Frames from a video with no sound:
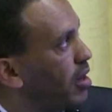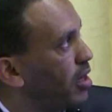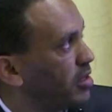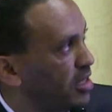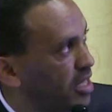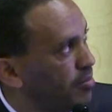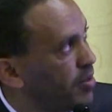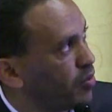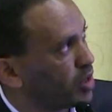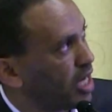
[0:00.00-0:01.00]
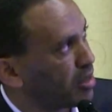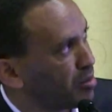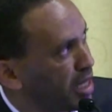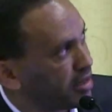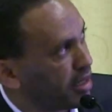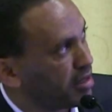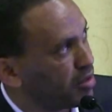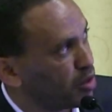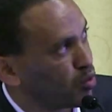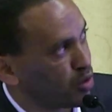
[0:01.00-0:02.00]
And the same thing for the acceptance
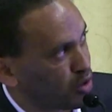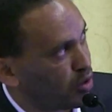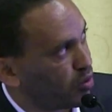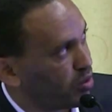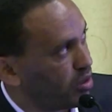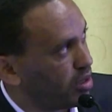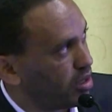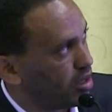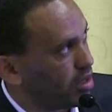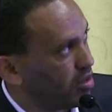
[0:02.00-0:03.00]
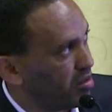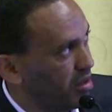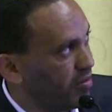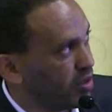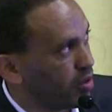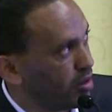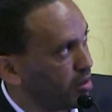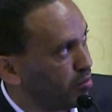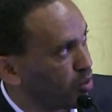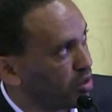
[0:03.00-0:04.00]
attitude was low. Even though
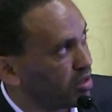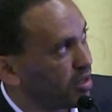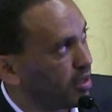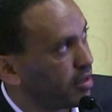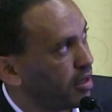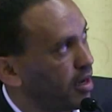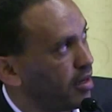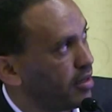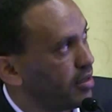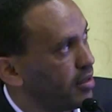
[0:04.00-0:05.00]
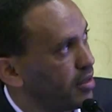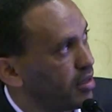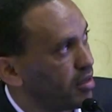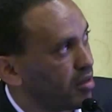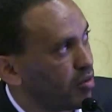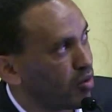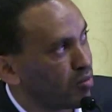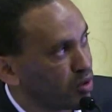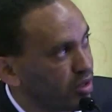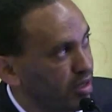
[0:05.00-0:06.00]
in Burundi it's slightly high,
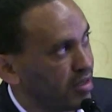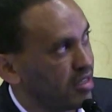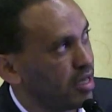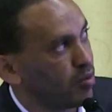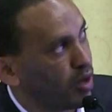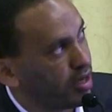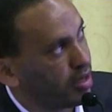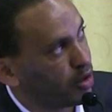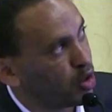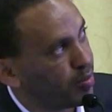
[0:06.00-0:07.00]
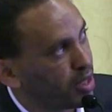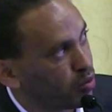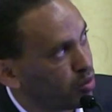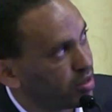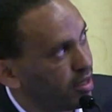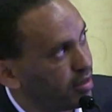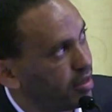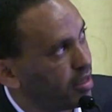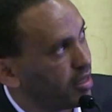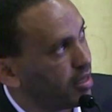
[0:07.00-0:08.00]
almost they have the same, while in Ethiopia it was
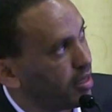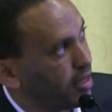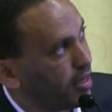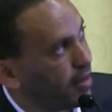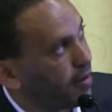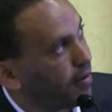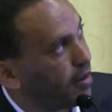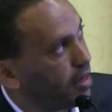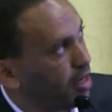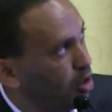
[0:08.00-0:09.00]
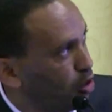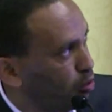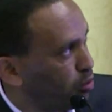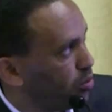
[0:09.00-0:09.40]
slightly low.